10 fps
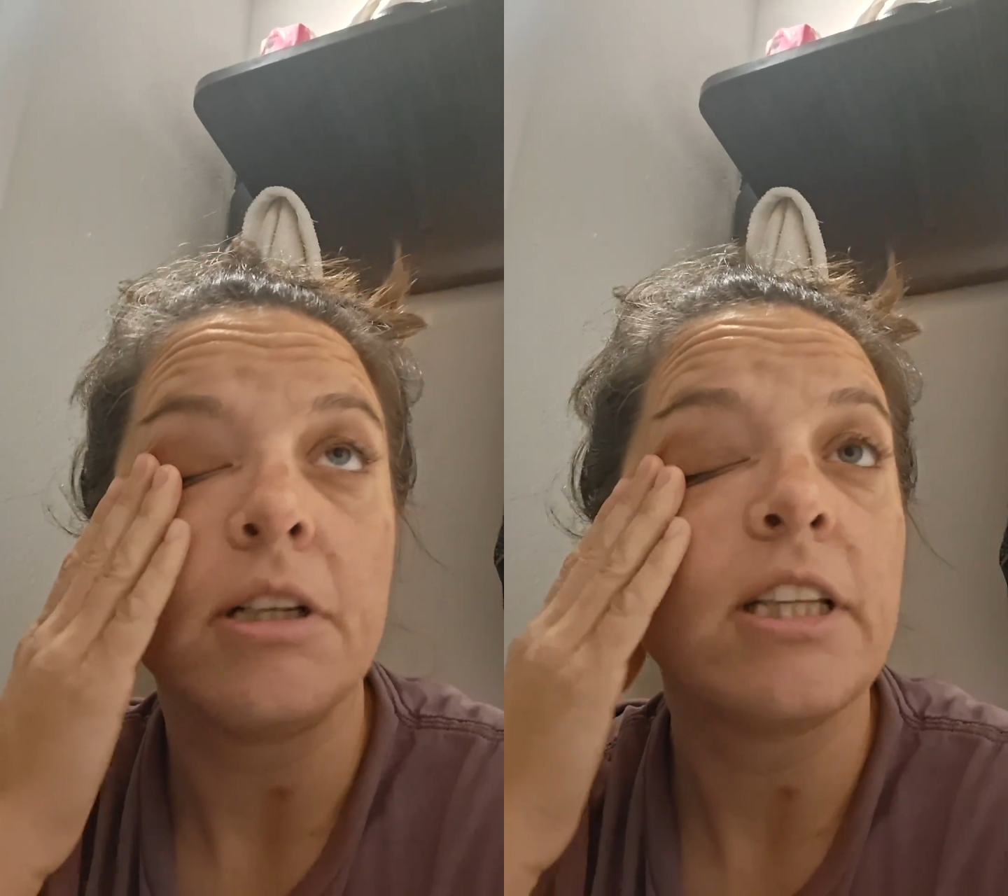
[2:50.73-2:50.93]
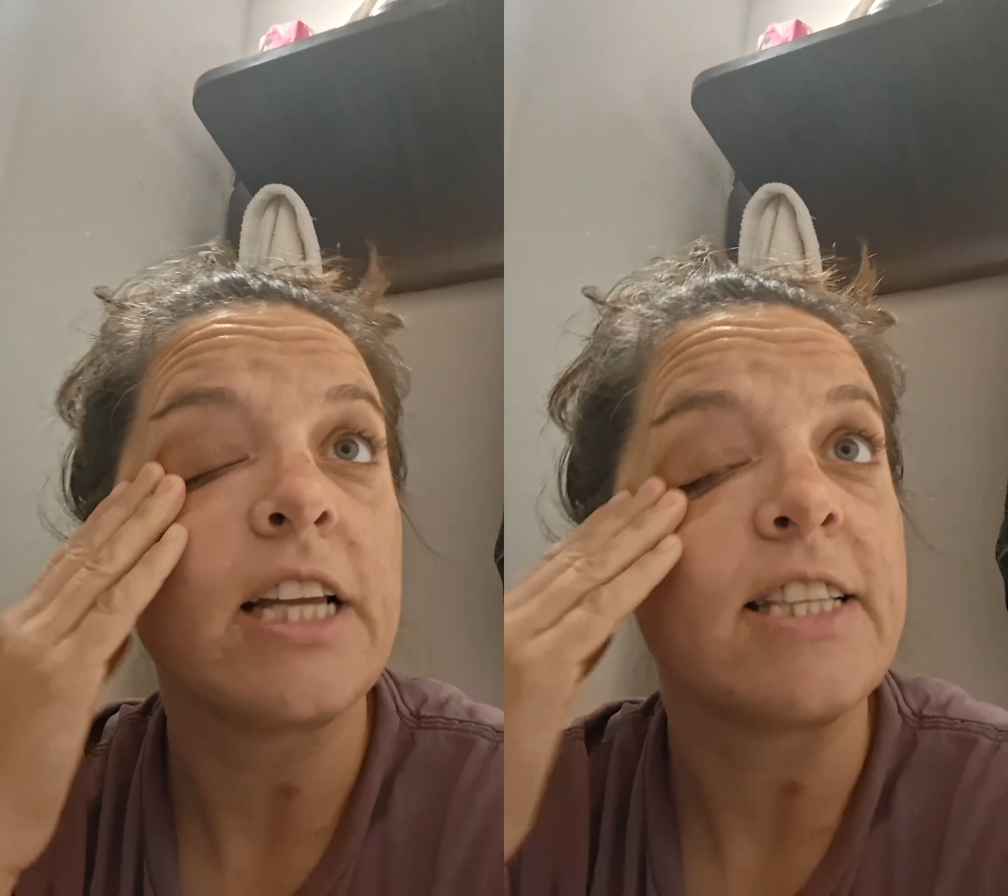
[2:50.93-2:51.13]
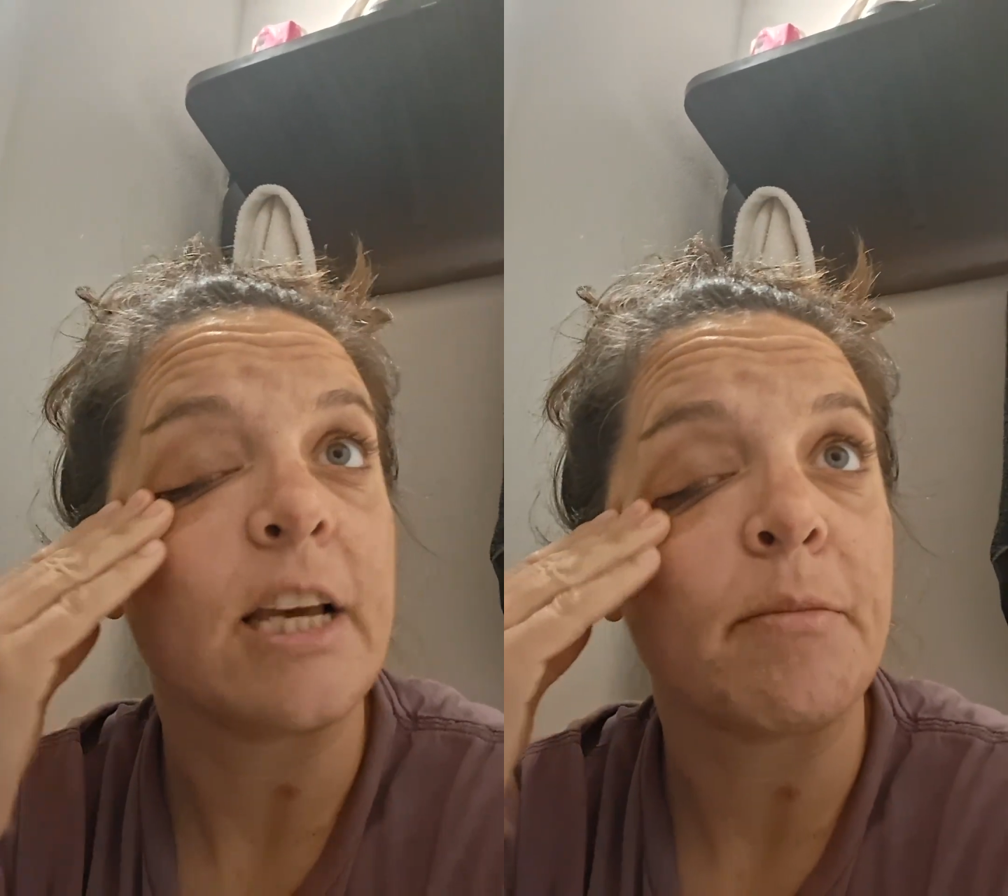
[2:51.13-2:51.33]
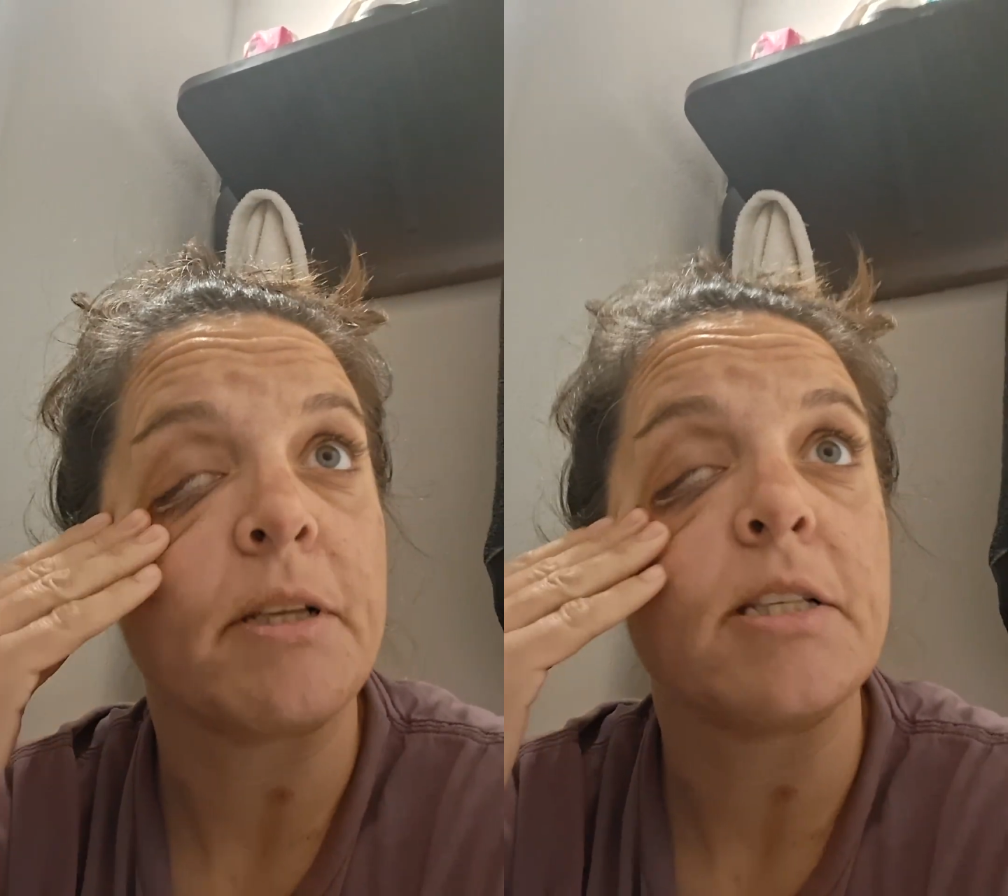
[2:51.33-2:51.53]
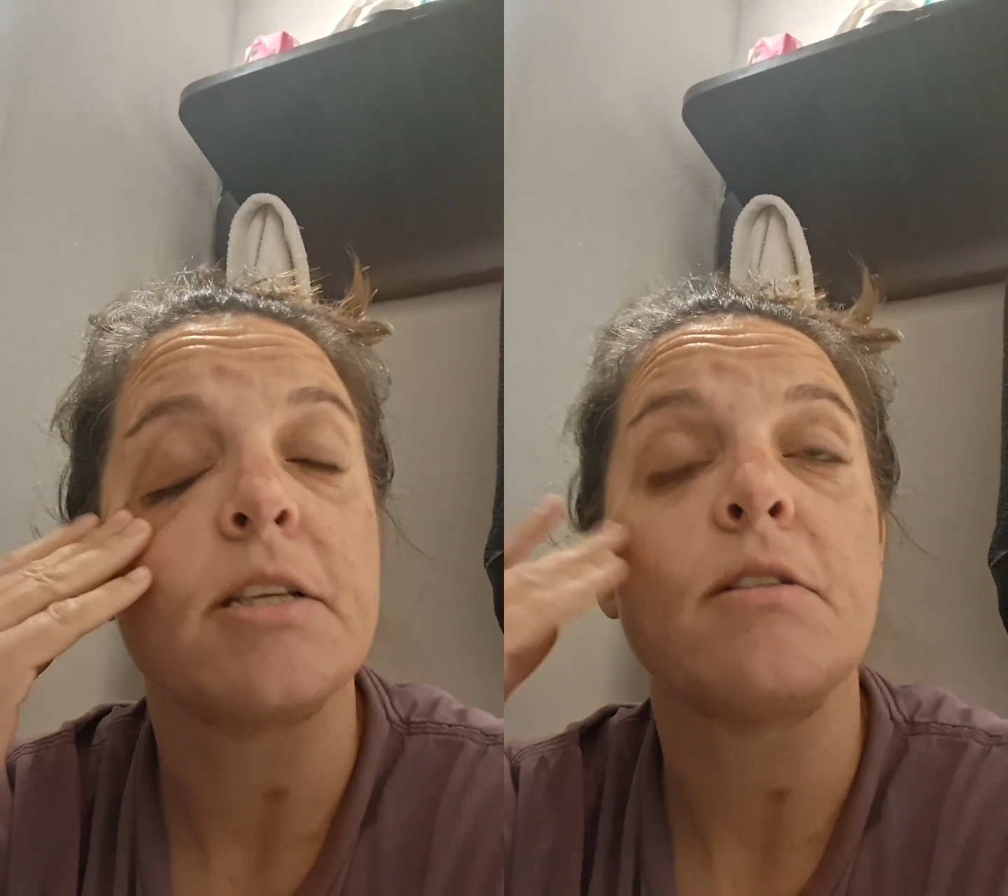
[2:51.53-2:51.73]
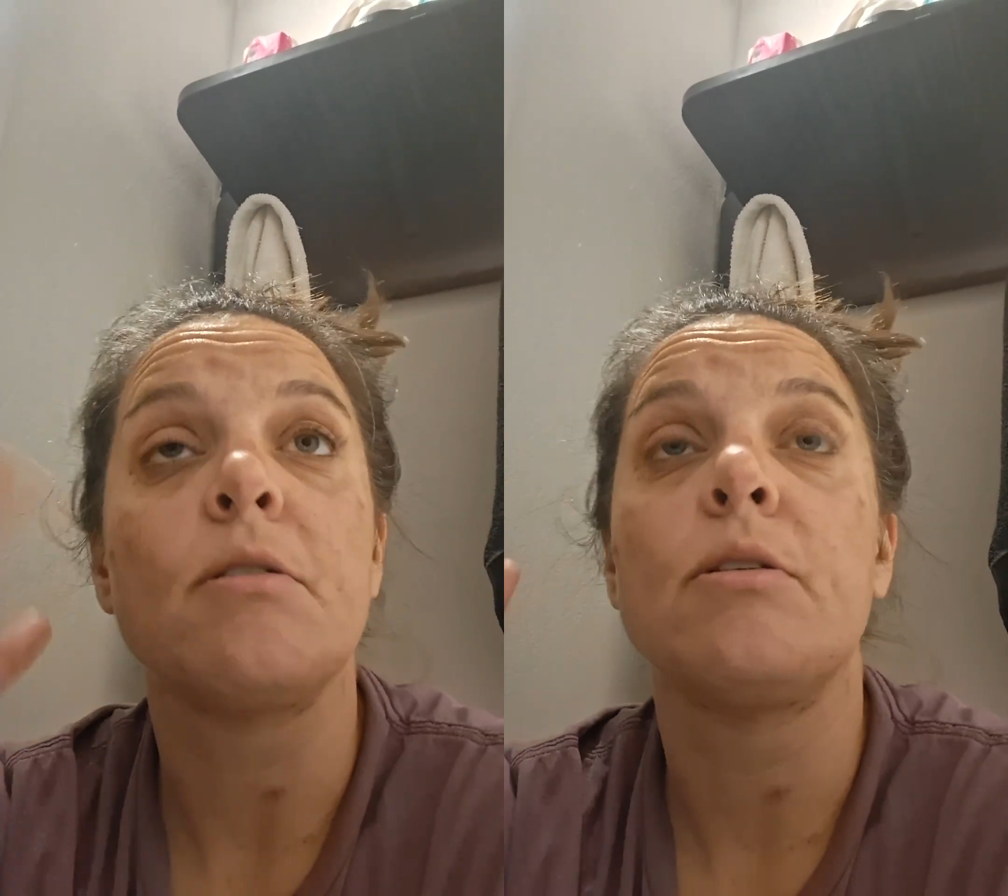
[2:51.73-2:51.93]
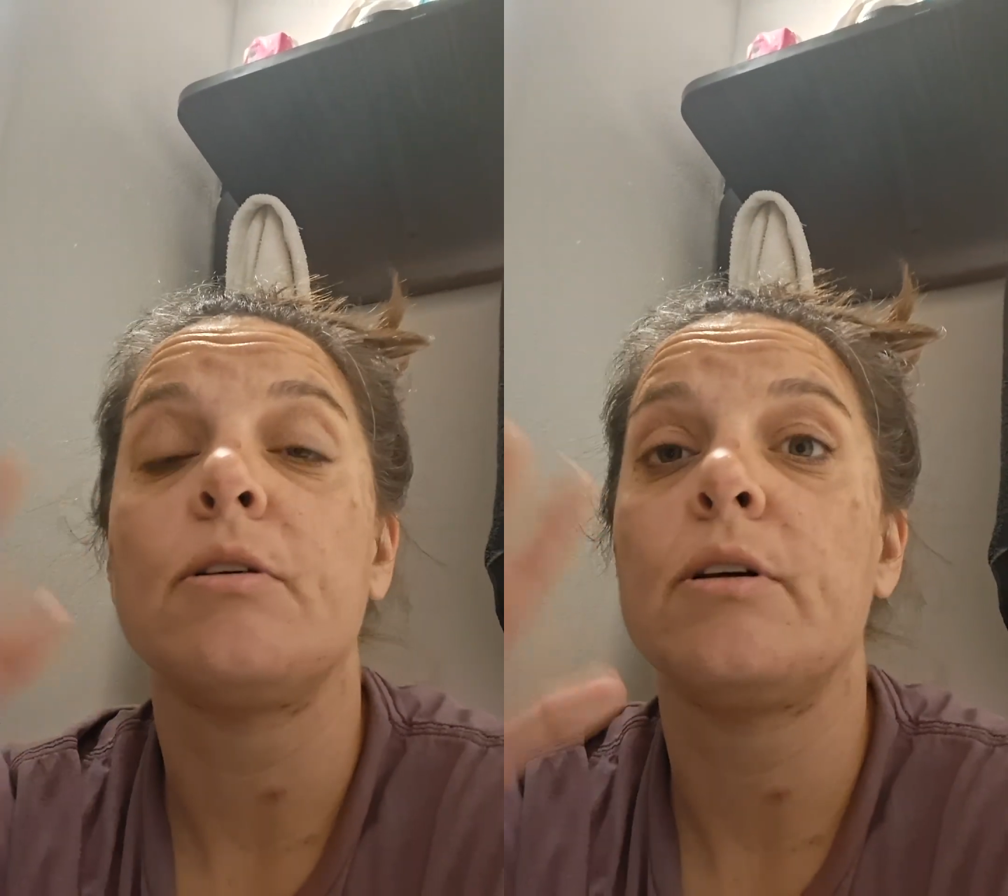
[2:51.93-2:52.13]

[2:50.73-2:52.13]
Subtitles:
line segments and